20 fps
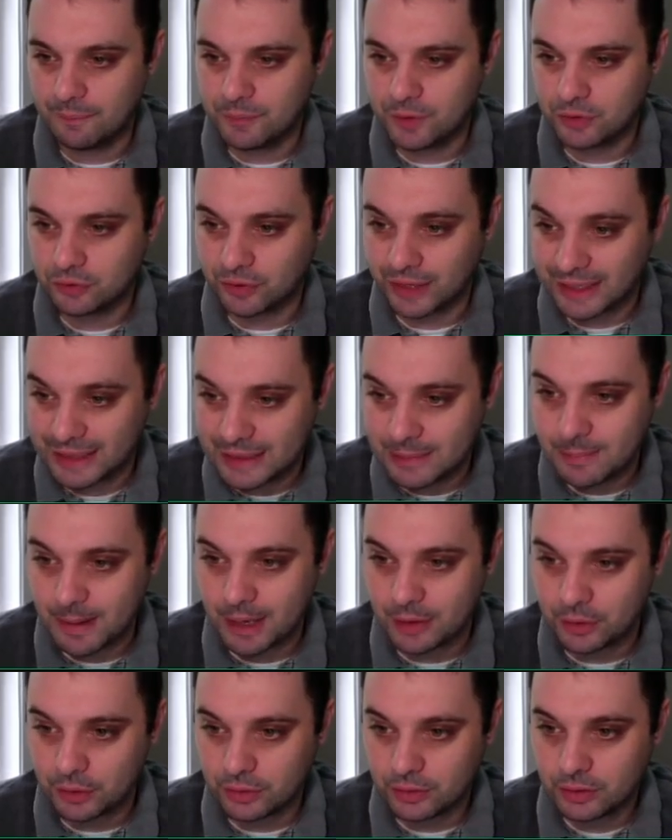Slightly
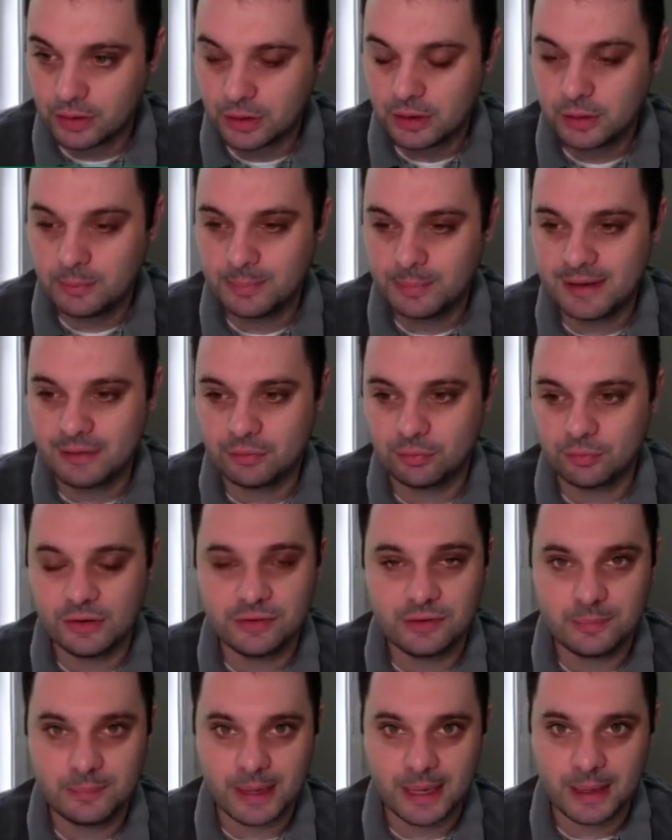better
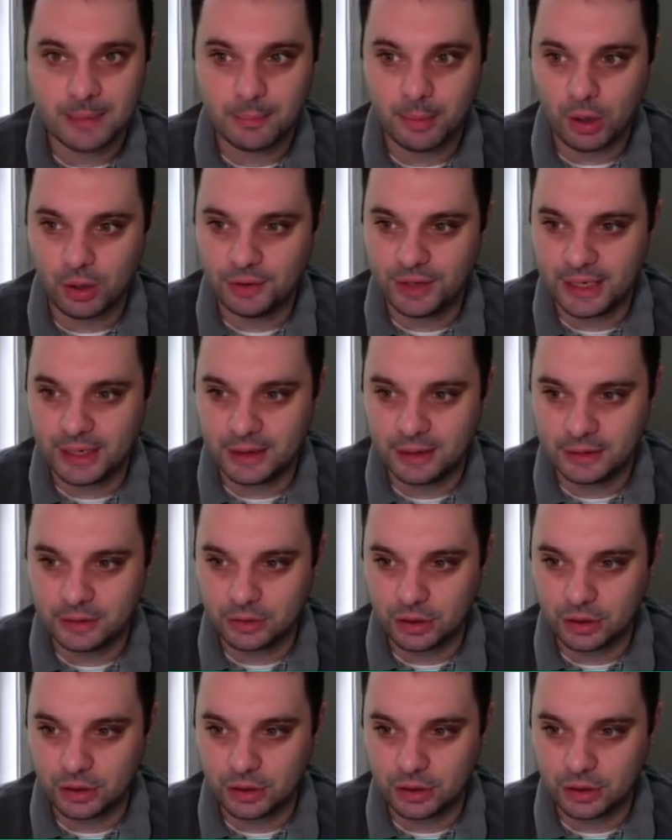recent batted ball data in